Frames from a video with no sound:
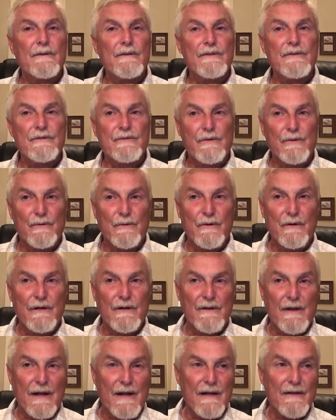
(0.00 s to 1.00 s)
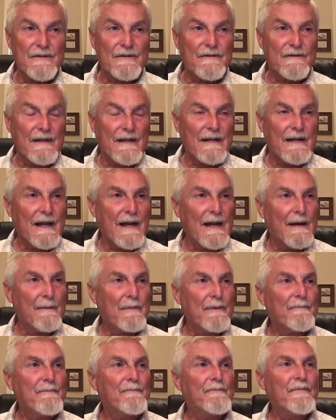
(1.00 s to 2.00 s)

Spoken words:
the steward in the house of Ahab.